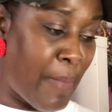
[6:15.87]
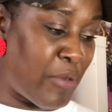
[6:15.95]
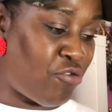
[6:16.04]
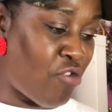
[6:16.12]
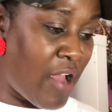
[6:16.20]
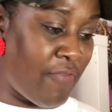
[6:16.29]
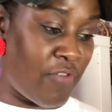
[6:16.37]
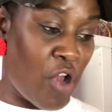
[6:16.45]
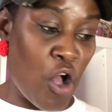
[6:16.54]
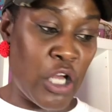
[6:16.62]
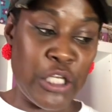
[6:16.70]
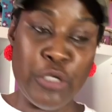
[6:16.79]
I'm going to try and
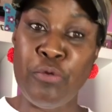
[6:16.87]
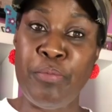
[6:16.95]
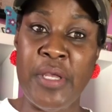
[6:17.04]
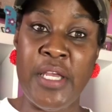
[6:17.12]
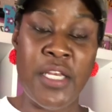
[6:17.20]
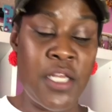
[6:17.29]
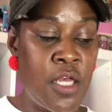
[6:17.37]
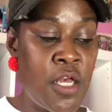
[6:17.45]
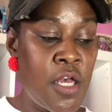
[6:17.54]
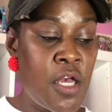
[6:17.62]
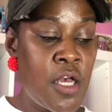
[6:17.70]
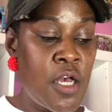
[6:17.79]
vlog a little bit
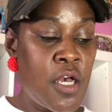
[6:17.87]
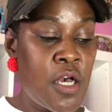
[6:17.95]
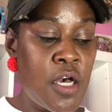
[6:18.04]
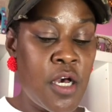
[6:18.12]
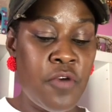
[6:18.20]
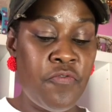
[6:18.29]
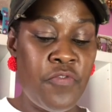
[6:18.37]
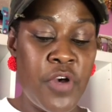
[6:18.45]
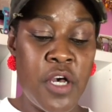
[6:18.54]
of